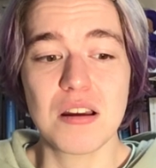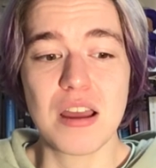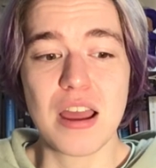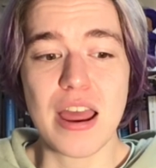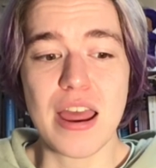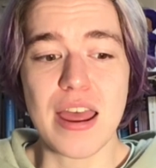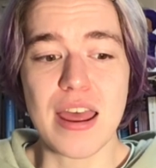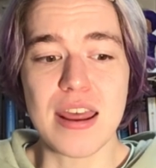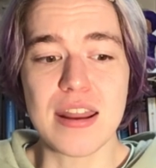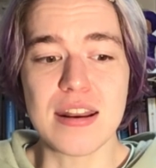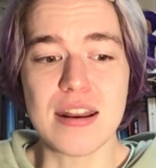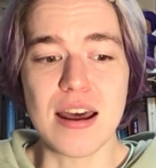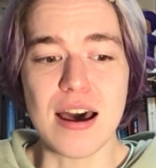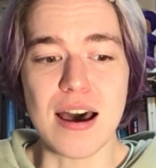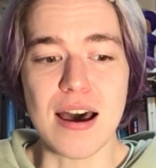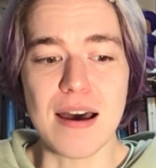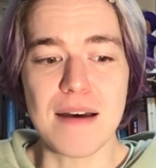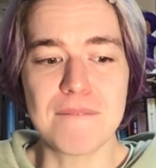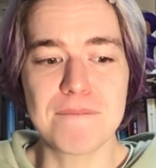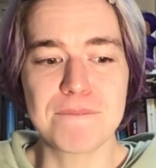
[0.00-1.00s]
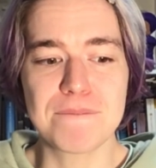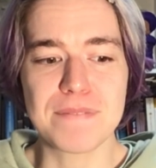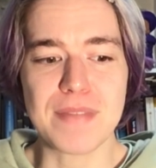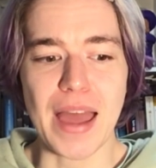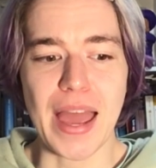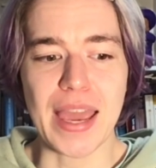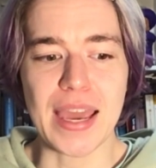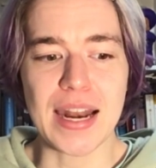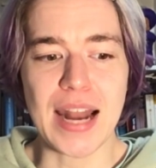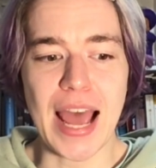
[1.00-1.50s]
and
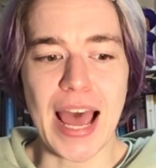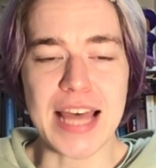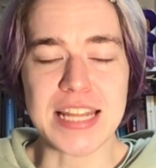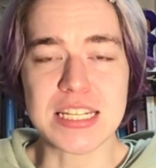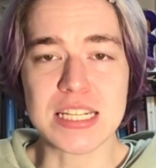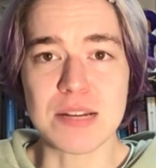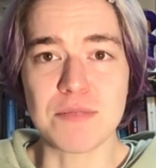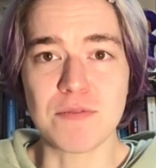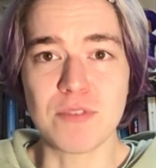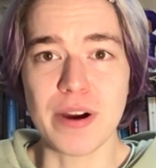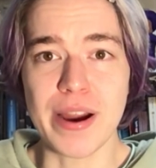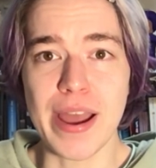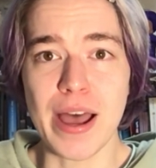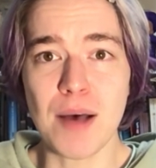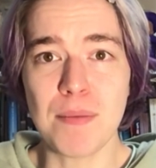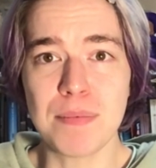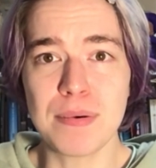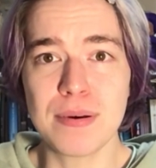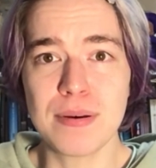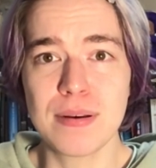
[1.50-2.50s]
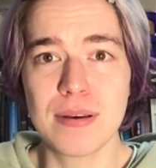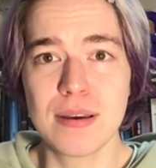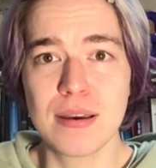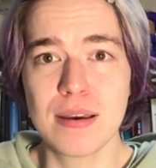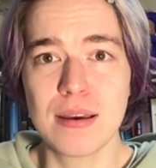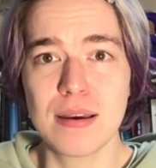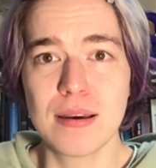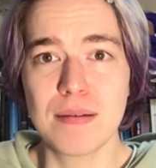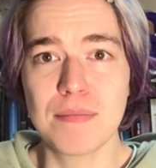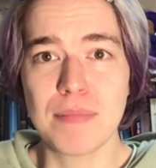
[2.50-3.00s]
I can ask them for help.
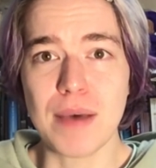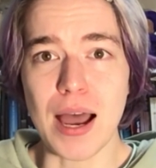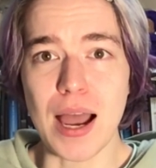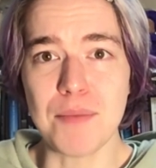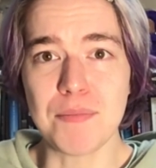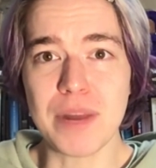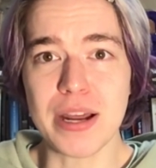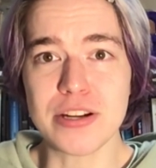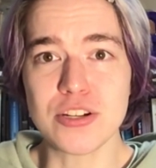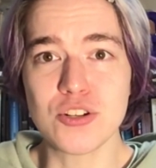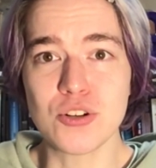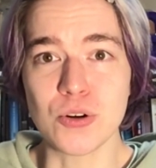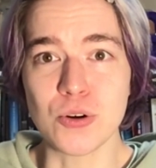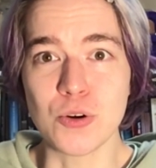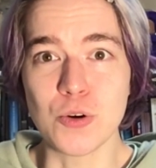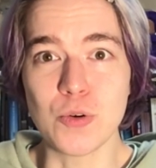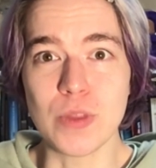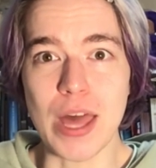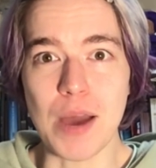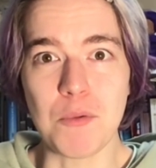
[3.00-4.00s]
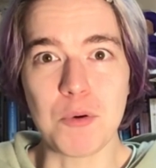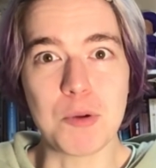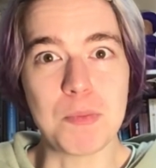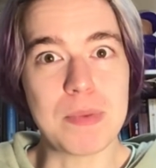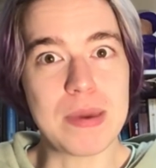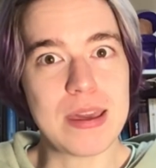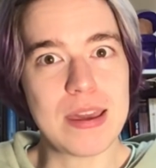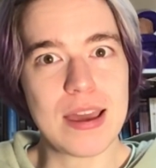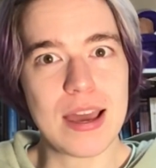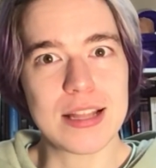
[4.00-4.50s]
I'm not sure who that would
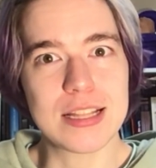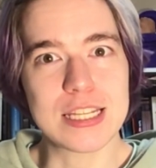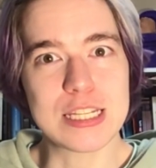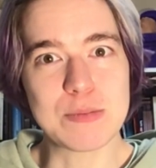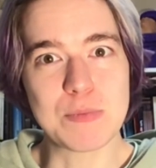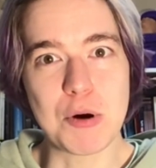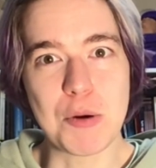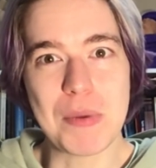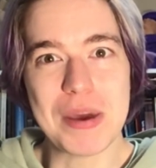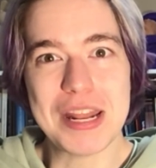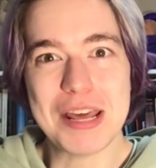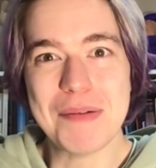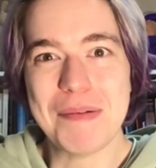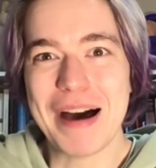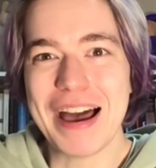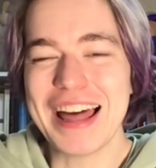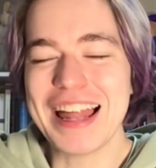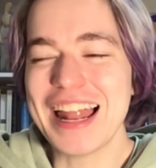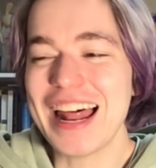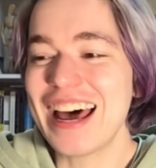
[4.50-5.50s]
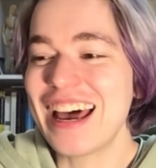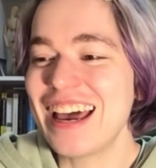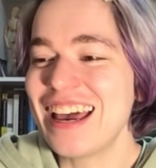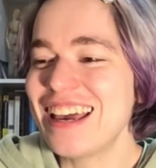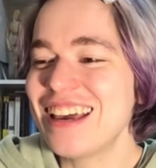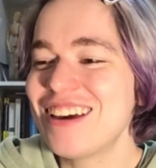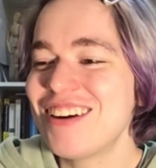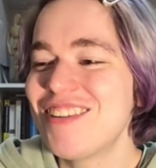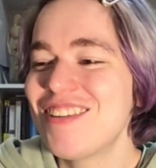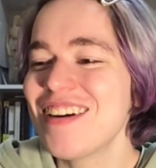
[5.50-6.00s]
be at this moment in my
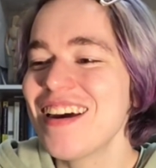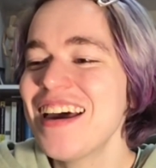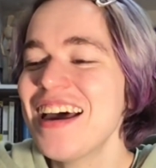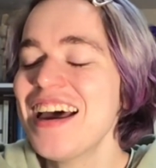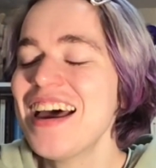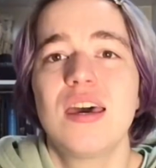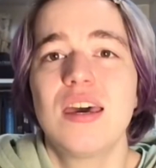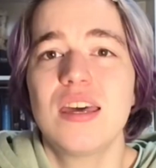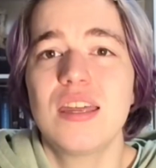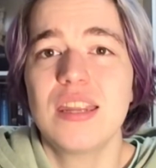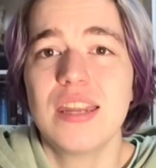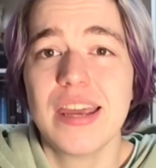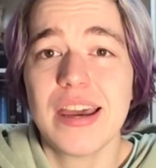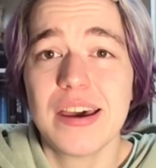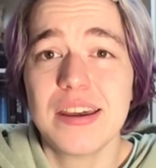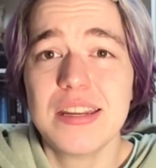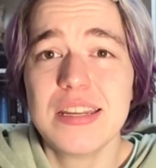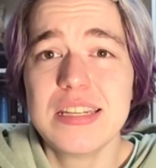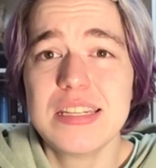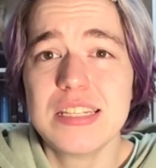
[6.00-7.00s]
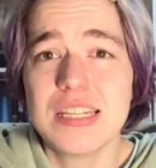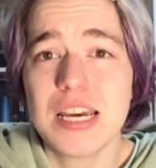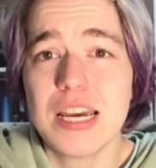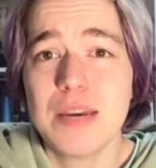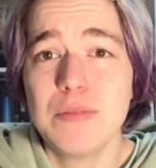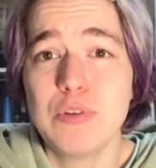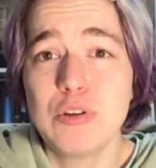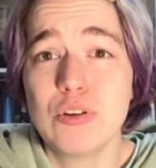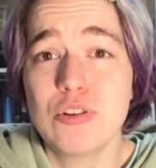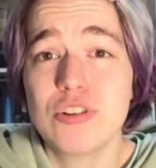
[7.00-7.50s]
life. Now it is
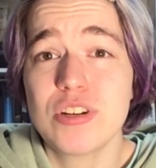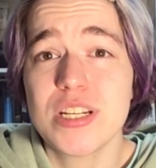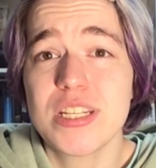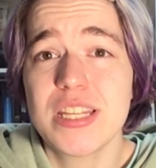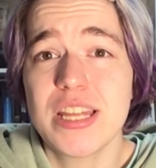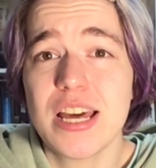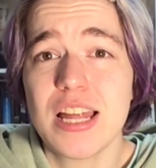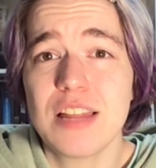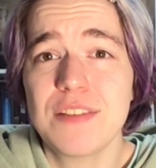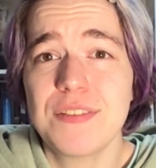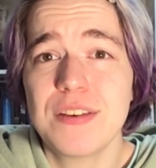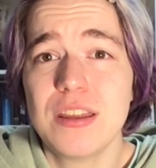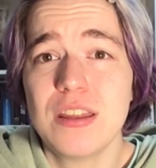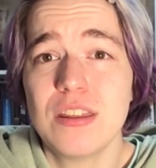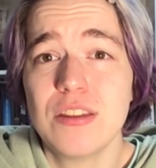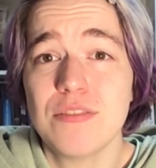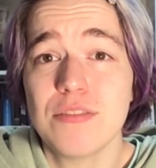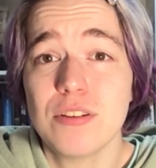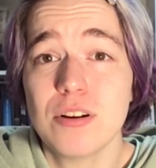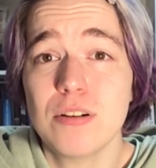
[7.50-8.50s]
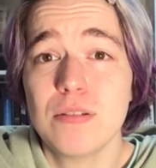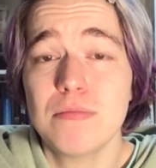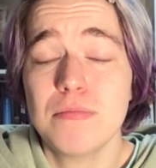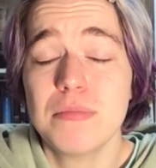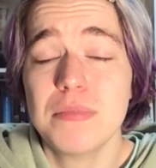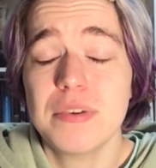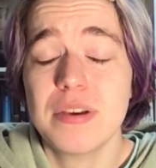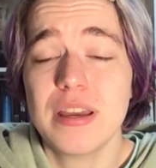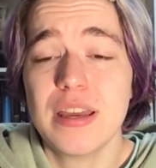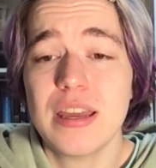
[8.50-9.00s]
time to address the elephant in the room,
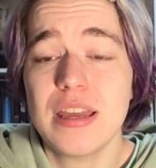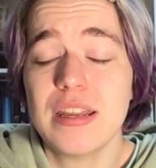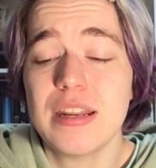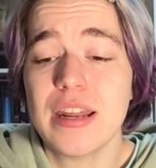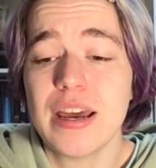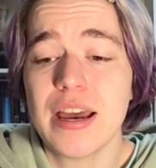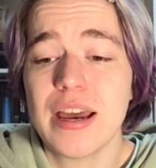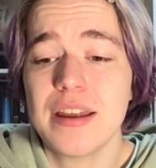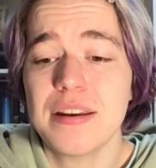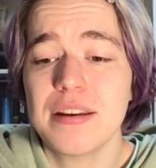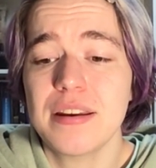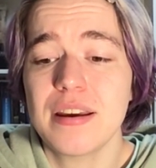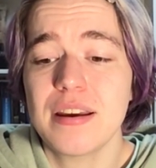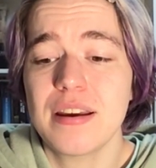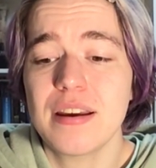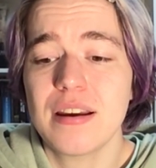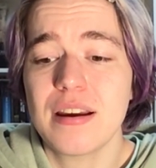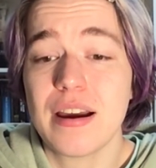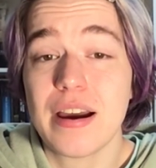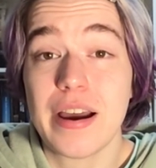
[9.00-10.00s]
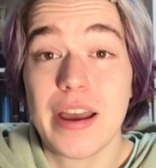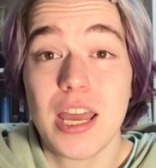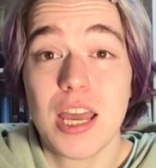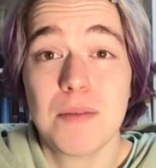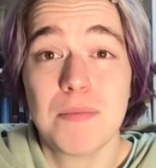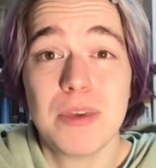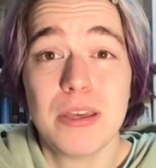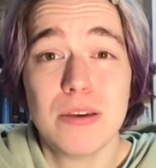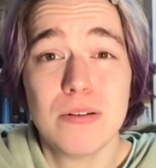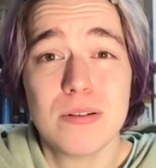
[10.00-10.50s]
in that I am
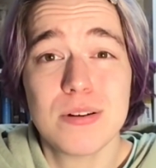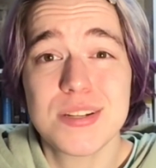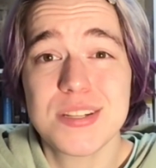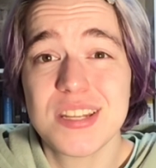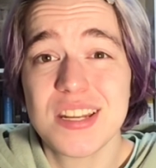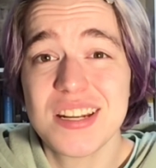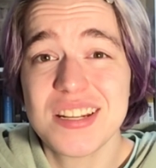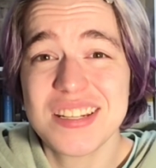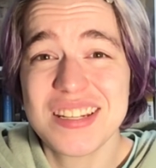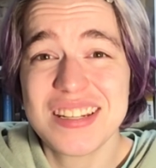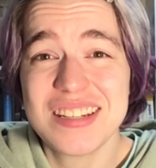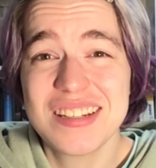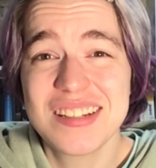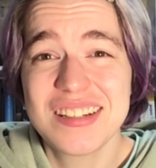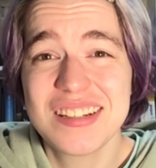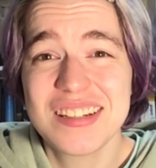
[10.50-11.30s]
a U.S. citizen,